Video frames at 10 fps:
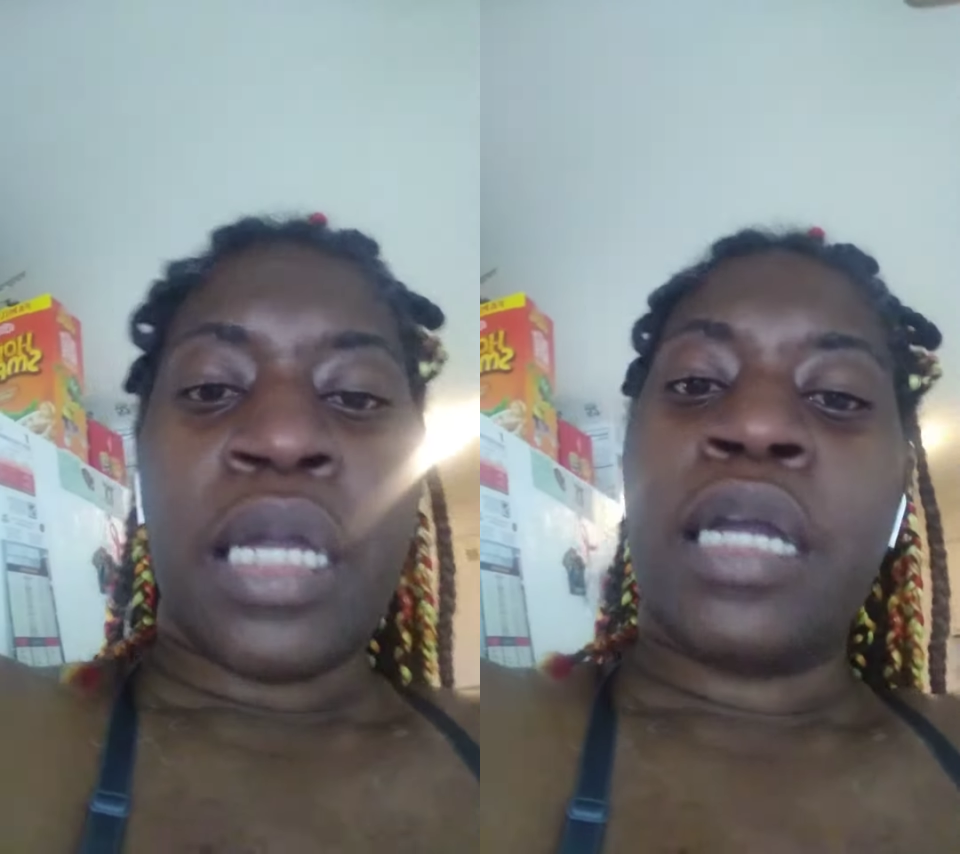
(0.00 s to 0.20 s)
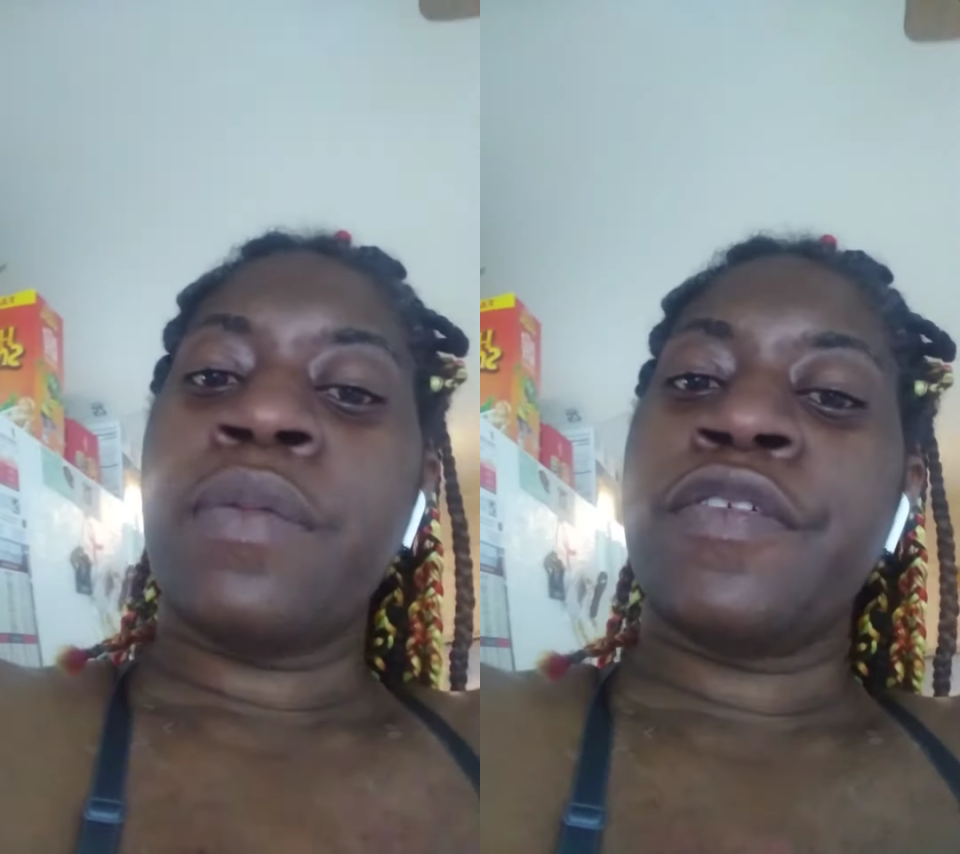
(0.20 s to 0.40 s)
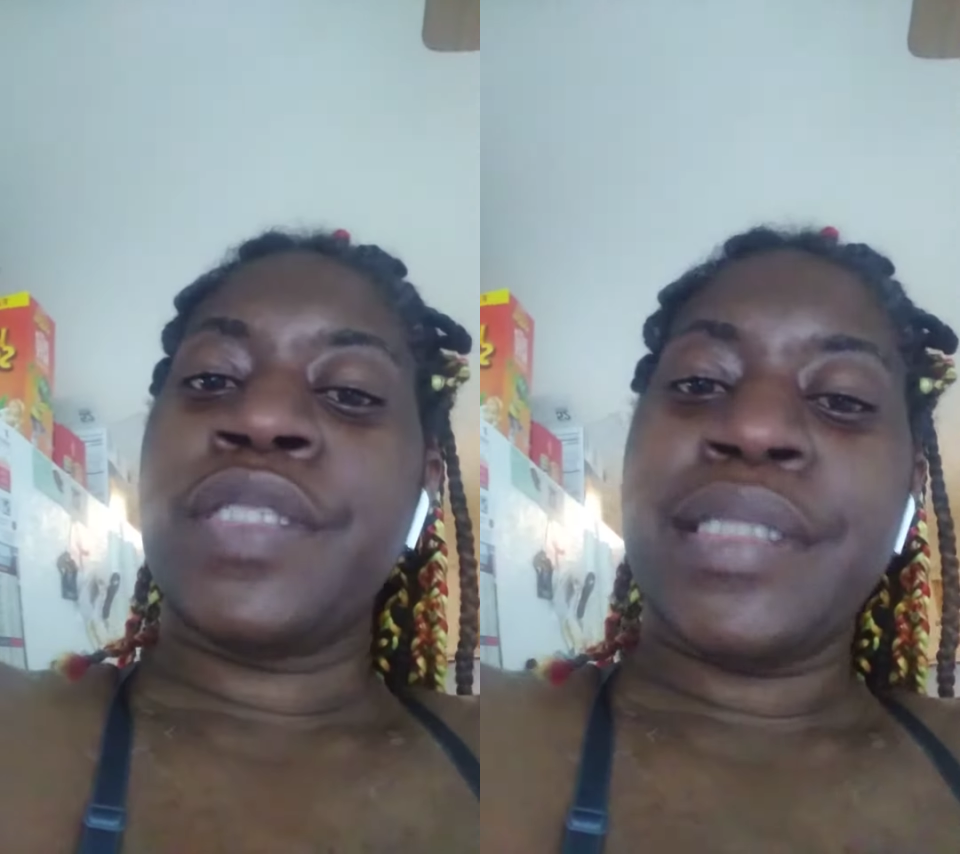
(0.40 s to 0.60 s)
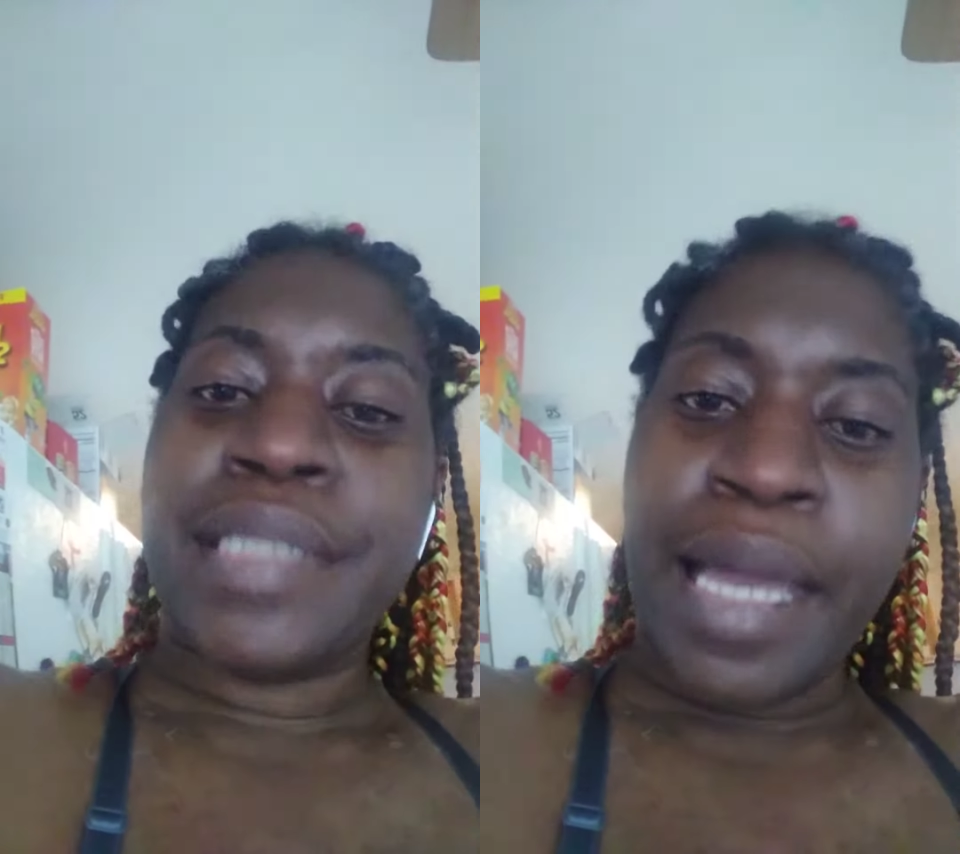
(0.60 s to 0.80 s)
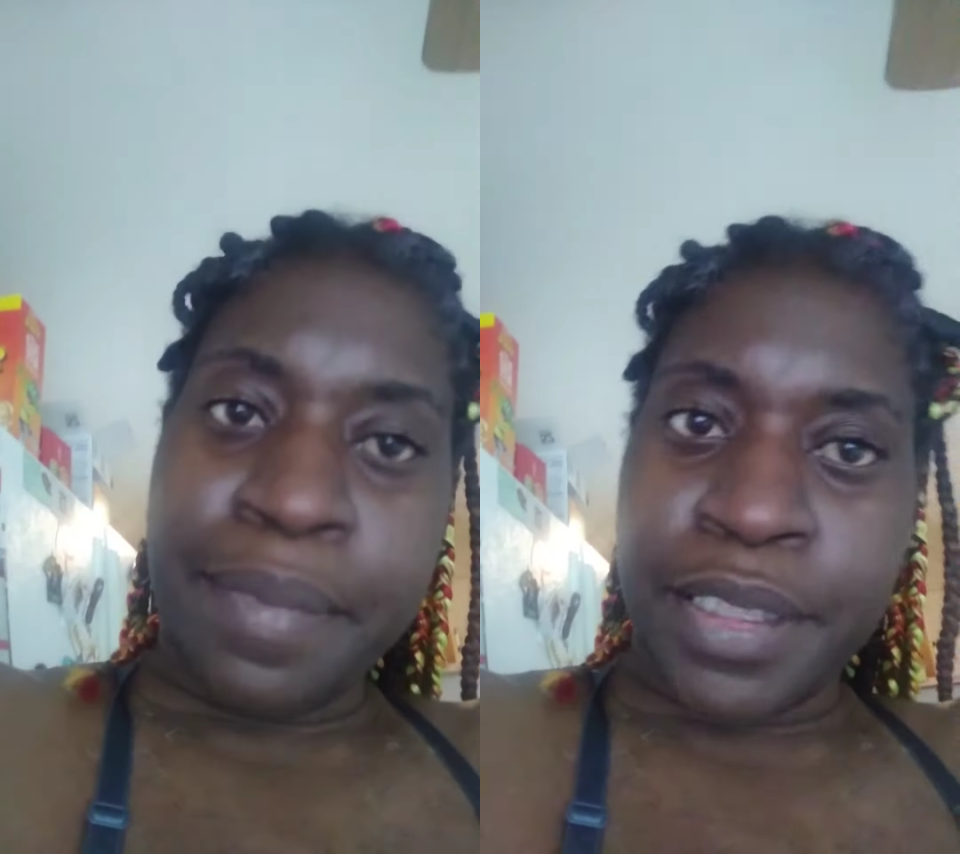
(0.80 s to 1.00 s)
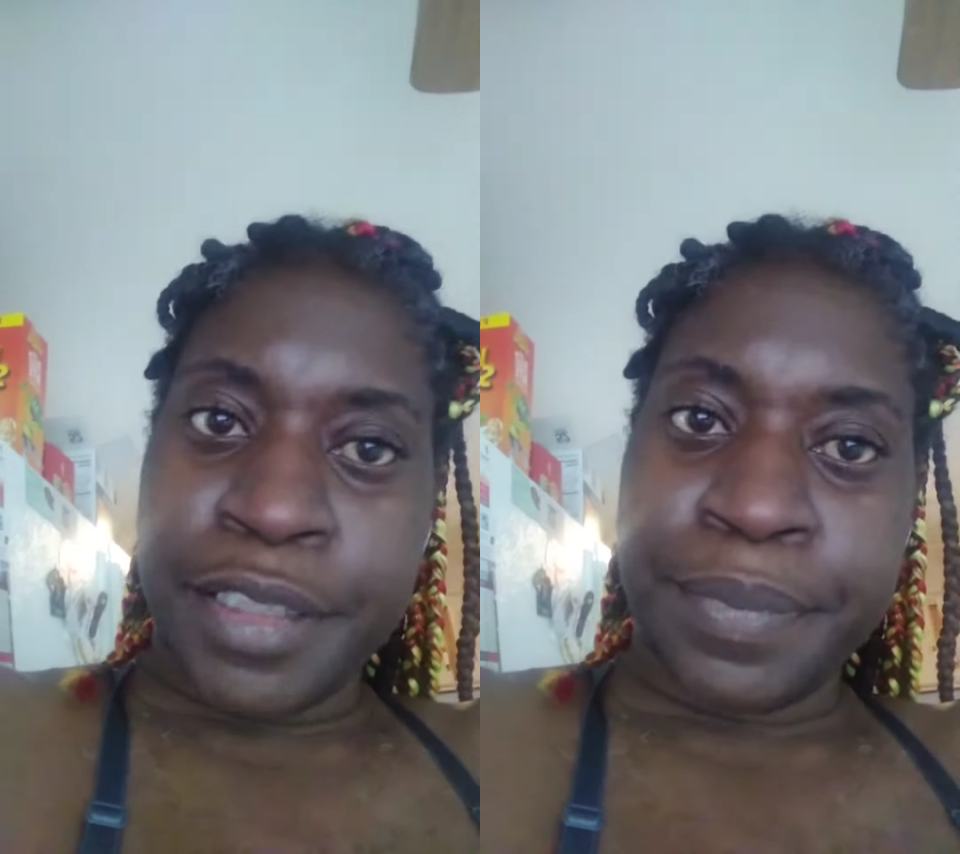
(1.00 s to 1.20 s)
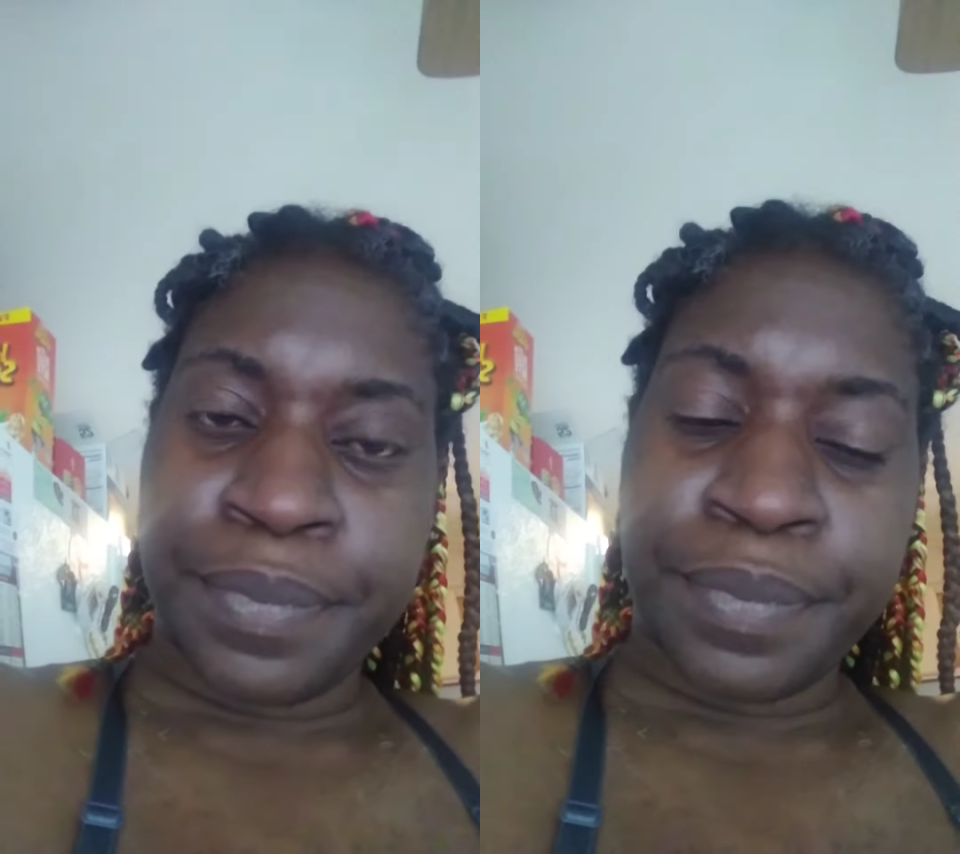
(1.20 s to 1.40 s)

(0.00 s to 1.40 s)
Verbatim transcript: And with the tablet,